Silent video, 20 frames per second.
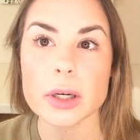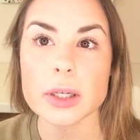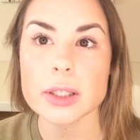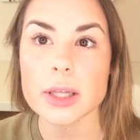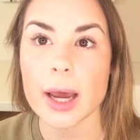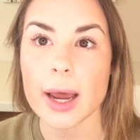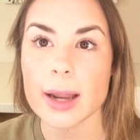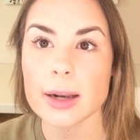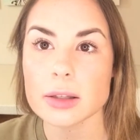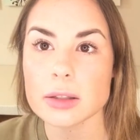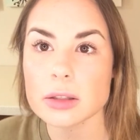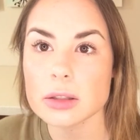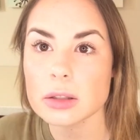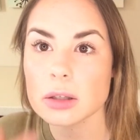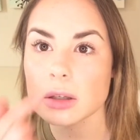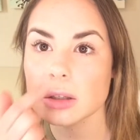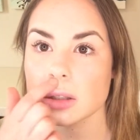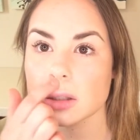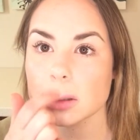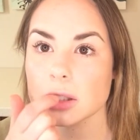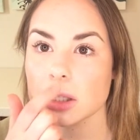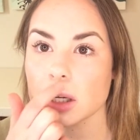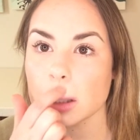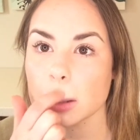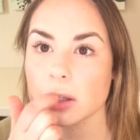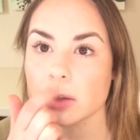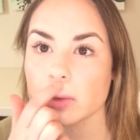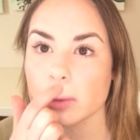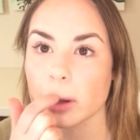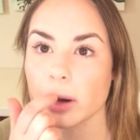intense. It's just
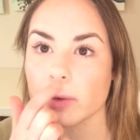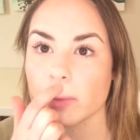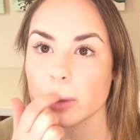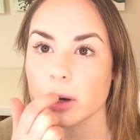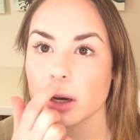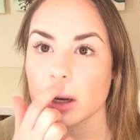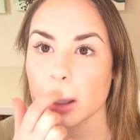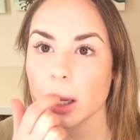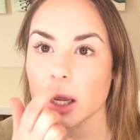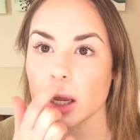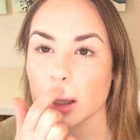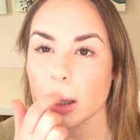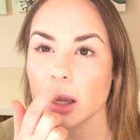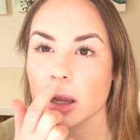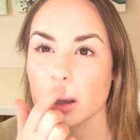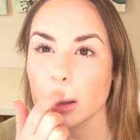nice for every day.